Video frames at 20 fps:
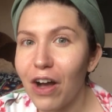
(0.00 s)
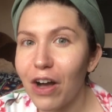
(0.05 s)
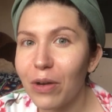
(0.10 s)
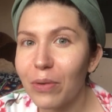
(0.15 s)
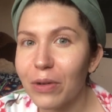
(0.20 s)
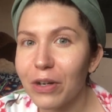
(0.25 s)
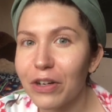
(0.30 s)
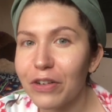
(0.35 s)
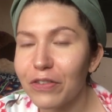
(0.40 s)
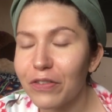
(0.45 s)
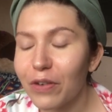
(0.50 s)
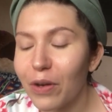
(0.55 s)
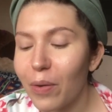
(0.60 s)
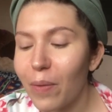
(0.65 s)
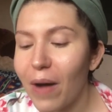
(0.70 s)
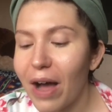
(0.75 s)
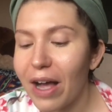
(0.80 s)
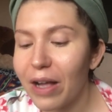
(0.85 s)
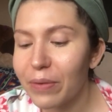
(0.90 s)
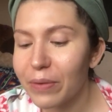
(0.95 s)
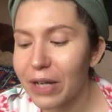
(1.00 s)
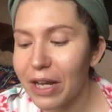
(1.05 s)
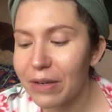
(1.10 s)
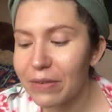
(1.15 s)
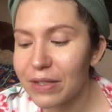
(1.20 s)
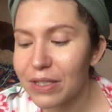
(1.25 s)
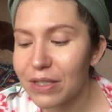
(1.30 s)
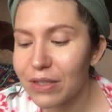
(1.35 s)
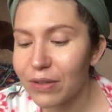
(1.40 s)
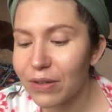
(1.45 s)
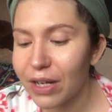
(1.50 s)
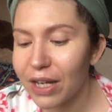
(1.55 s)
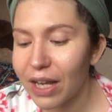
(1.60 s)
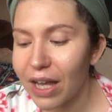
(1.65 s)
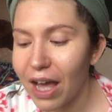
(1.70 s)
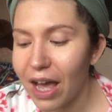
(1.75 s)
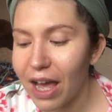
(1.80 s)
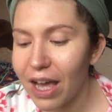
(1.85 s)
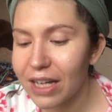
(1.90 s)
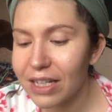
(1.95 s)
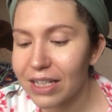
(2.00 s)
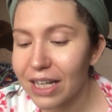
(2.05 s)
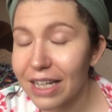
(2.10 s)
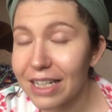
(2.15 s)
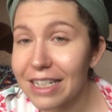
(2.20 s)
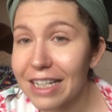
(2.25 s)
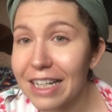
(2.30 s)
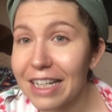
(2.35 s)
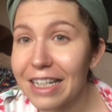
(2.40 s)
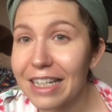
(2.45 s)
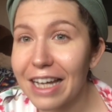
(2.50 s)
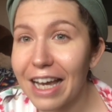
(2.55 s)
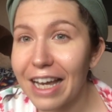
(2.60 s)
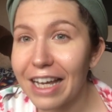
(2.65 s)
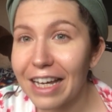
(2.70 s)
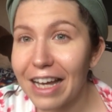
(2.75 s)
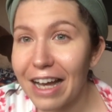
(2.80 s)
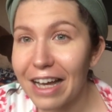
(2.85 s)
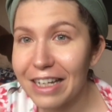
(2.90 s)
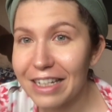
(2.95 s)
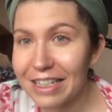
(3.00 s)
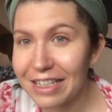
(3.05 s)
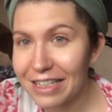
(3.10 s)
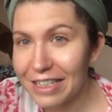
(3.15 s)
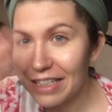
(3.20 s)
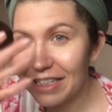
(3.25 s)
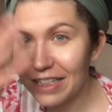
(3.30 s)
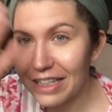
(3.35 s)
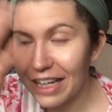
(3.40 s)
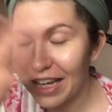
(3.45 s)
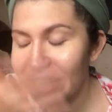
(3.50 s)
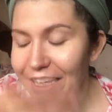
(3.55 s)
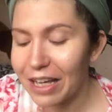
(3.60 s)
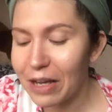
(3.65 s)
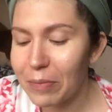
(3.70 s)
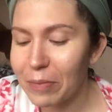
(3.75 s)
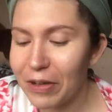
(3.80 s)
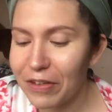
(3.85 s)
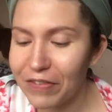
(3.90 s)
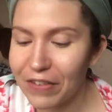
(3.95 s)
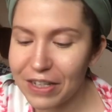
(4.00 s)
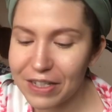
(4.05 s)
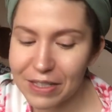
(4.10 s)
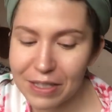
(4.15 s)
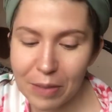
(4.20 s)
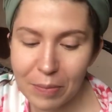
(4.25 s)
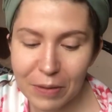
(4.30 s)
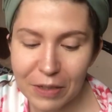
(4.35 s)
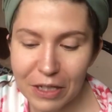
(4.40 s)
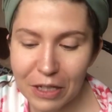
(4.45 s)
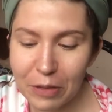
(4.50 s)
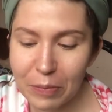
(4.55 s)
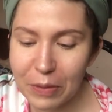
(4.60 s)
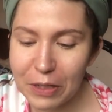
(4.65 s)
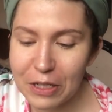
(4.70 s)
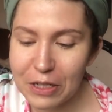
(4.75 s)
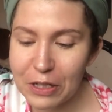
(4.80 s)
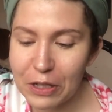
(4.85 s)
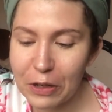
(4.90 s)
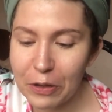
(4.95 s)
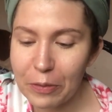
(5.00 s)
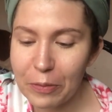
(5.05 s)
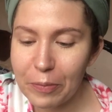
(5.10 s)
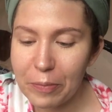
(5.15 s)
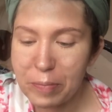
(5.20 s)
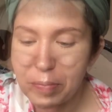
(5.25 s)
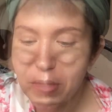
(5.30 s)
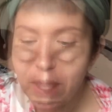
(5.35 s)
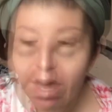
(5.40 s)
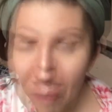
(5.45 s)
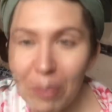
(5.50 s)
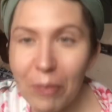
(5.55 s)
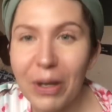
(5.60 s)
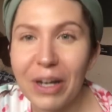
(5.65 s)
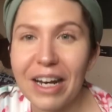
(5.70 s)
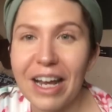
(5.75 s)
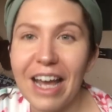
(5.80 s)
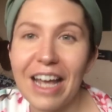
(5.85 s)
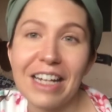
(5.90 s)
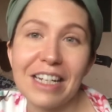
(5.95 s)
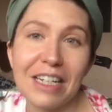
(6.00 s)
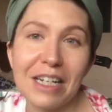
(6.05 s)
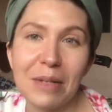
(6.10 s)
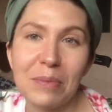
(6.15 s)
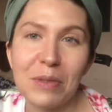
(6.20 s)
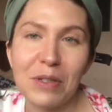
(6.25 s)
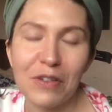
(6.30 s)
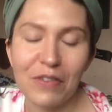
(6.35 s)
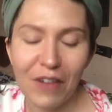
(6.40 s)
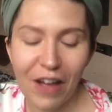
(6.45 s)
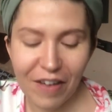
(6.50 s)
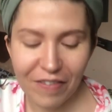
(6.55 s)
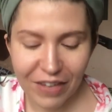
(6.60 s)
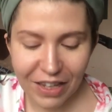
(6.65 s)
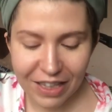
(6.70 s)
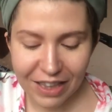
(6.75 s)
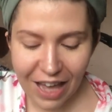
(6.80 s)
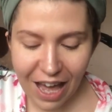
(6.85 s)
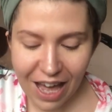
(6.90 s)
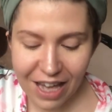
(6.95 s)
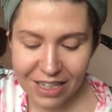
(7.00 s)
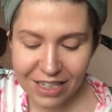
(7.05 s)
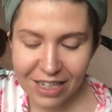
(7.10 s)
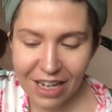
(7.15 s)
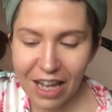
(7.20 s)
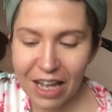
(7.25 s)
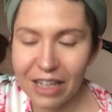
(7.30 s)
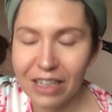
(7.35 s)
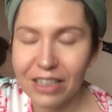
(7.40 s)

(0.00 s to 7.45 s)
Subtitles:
awkward for a while when I was 3, and I cut my face up a little bit too, but I ended up surviving that